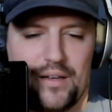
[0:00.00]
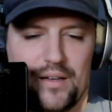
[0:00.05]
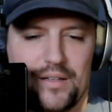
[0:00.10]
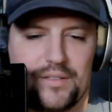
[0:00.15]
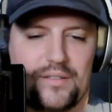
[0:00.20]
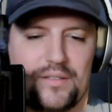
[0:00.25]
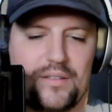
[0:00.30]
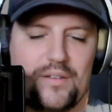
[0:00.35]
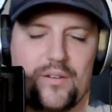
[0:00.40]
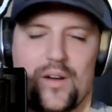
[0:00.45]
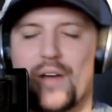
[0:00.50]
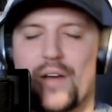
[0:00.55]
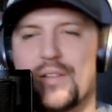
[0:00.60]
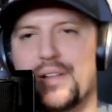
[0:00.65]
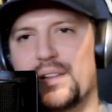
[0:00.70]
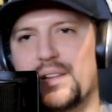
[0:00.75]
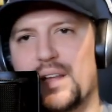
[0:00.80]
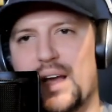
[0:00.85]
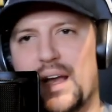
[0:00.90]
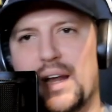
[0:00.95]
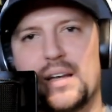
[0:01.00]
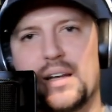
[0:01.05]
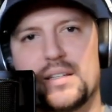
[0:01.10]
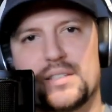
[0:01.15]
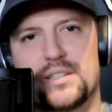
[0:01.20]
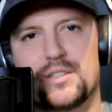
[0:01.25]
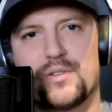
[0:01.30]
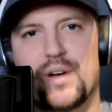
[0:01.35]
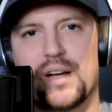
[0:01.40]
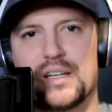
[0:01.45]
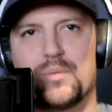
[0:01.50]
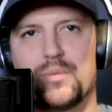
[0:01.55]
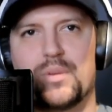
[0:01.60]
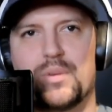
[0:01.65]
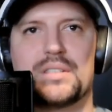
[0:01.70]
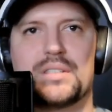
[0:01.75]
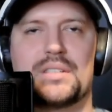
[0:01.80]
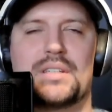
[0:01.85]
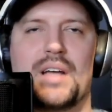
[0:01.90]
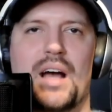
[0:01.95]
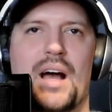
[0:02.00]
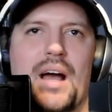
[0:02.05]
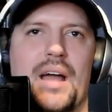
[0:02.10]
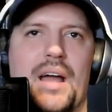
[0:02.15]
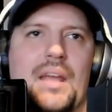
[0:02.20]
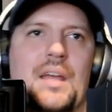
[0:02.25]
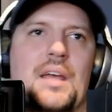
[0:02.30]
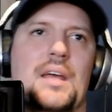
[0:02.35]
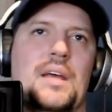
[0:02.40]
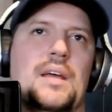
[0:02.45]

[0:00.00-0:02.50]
is or how the light is interacting with the sky.